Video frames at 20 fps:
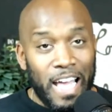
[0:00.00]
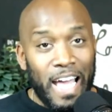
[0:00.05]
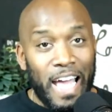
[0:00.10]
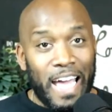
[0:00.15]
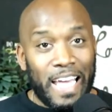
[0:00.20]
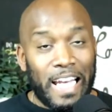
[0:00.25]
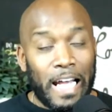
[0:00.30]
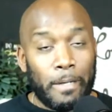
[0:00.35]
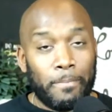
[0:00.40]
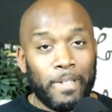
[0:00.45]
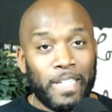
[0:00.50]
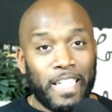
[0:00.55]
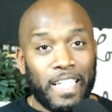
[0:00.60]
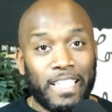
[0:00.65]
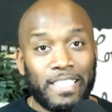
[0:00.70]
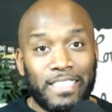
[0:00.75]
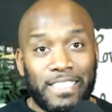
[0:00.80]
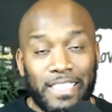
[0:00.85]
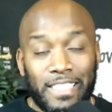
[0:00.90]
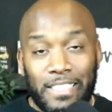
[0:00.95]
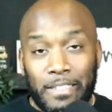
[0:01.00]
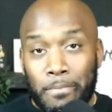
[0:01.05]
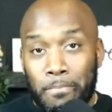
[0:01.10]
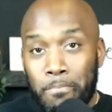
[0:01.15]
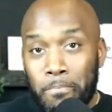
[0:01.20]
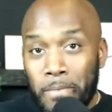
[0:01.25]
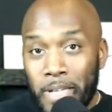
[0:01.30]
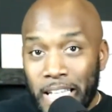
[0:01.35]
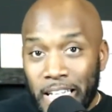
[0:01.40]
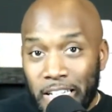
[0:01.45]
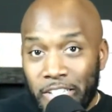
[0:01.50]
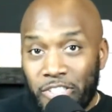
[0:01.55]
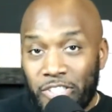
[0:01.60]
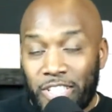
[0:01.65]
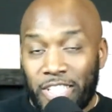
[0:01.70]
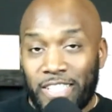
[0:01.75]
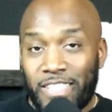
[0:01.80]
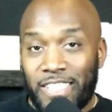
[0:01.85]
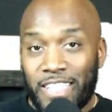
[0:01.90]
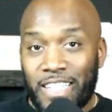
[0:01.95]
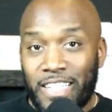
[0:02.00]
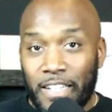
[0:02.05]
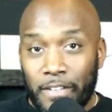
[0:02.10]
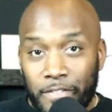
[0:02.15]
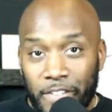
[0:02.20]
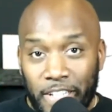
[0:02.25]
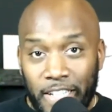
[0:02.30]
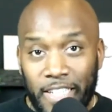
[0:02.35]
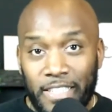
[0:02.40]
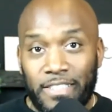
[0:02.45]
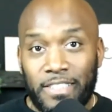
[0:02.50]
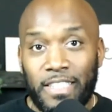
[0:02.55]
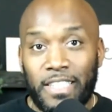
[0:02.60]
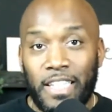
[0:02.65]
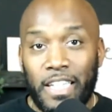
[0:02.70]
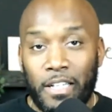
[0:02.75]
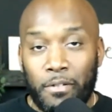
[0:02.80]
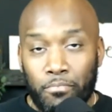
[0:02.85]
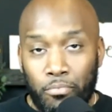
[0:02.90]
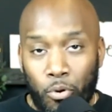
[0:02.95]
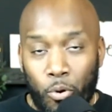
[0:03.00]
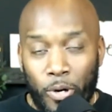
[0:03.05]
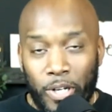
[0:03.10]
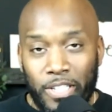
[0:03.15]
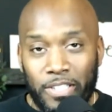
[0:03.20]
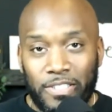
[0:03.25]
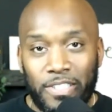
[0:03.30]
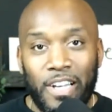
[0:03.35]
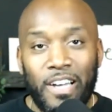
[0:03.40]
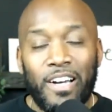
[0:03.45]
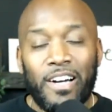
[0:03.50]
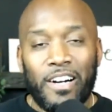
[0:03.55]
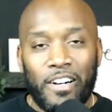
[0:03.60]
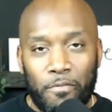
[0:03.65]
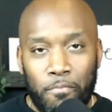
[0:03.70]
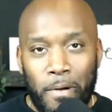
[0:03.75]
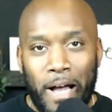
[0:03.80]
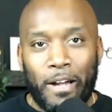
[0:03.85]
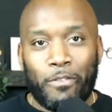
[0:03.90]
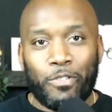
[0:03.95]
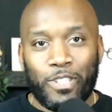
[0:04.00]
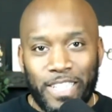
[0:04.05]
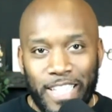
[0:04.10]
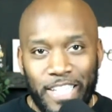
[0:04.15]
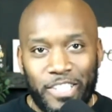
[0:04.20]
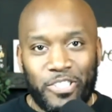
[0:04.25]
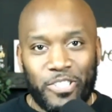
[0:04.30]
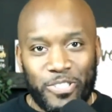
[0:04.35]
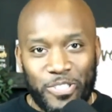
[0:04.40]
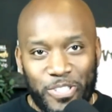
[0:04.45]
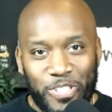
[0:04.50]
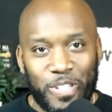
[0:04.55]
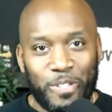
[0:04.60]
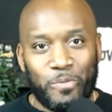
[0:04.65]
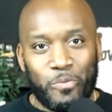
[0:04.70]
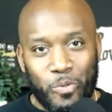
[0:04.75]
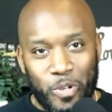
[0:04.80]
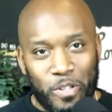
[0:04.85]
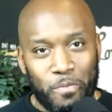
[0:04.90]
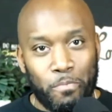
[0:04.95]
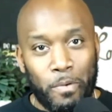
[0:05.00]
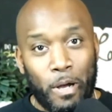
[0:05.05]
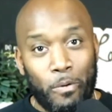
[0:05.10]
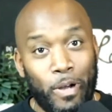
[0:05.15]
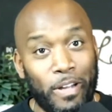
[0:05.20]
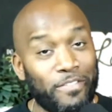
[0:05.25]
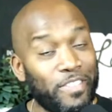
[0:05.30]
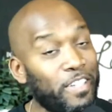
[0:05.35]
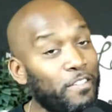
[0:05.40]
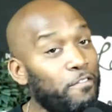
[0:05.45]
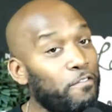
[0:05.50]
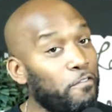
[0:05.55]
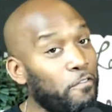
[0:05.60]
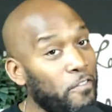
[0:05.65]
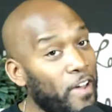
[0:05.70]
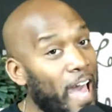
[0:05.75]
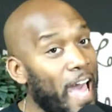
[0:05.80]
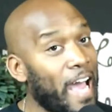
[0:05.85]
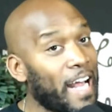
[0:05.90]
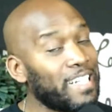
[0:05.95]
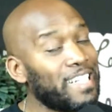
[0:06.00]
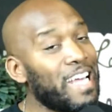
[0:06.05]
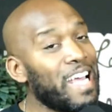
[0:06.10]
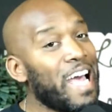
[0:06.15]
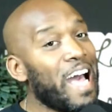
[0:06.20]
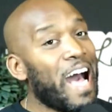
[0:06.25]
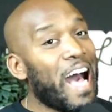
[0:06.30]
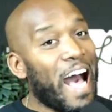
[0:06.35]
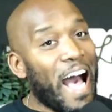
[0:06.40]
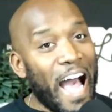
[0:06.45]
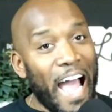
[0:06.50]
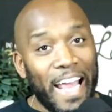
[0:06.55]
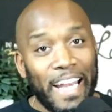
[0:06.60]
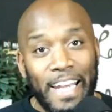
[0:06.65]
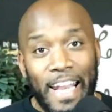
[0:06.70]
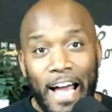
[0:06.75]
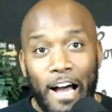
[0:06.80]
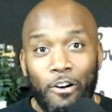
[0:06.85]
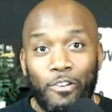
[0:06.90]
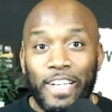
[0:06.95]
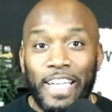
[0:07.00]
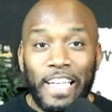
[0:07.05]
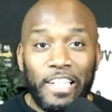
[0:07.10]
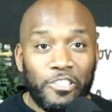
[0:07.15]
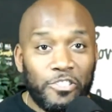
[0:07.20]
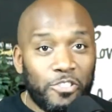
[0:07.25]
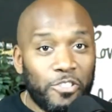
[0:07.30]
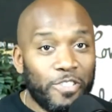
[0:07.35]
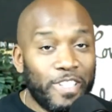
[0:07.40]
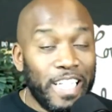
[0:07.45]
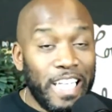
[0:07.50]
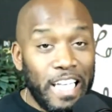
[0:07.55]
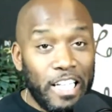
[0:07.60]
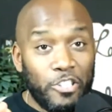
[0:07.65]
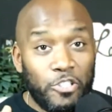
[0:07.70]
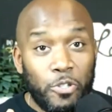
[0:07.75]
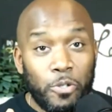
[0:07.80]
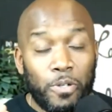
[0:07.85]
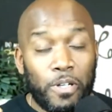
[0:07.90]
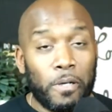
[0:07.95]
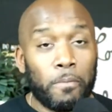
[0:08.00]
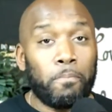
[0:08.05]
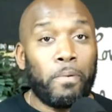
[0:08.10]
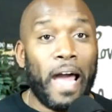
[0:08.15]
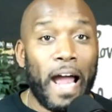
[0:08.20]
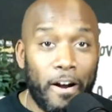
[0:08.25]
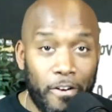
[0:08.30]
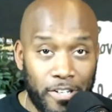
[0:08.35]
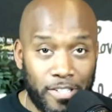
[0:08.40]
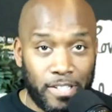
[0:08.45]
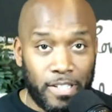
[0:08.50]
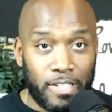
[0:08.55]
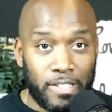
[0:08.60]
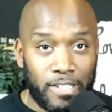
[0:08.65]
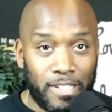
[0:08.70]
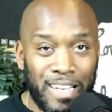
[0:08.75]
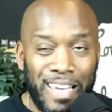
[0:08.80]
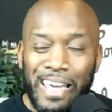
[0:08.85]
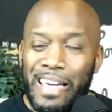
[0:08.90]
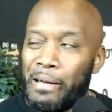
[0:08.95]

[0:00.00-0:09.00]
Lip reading: and I begin to diminish the significance and the importance of my relationship with my wife. In fact, I now enter into comparisons.